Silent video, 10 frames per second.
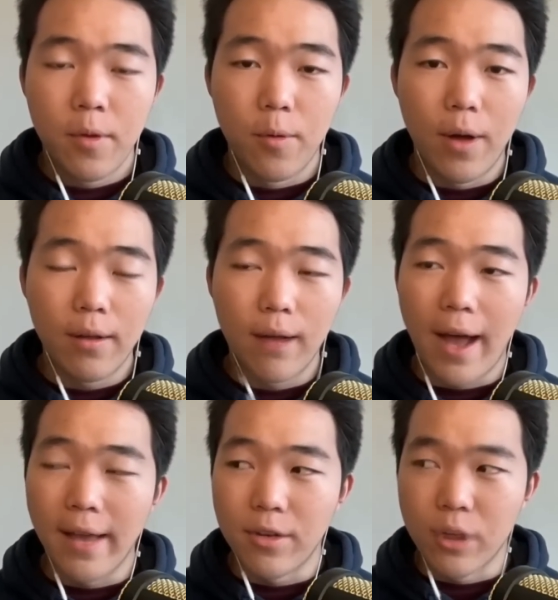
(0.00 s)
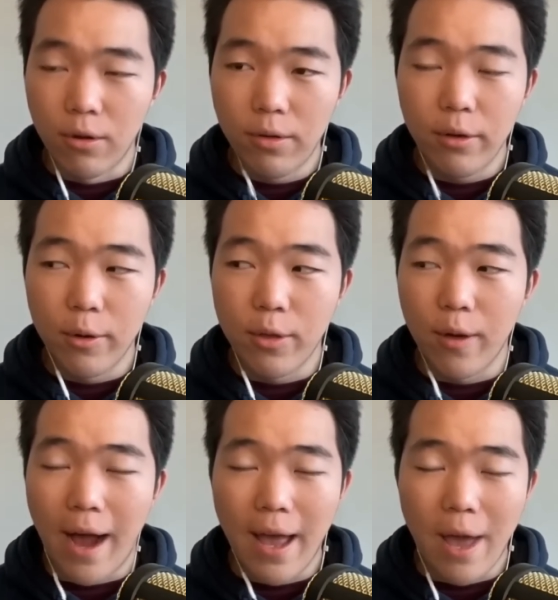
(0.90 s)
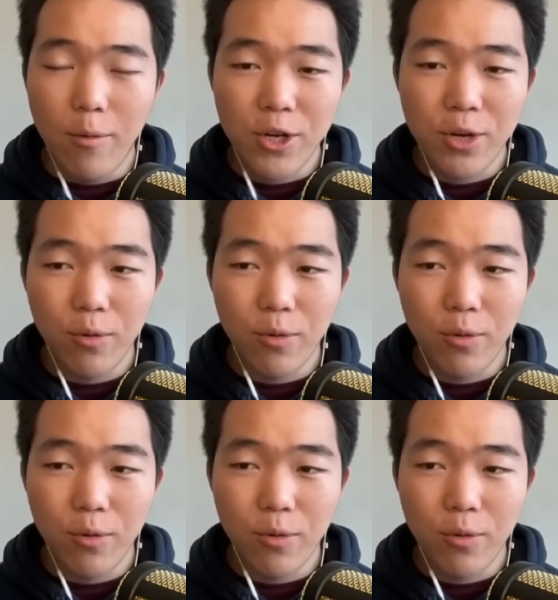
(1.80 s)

Well, I totally agree with you. I, I wish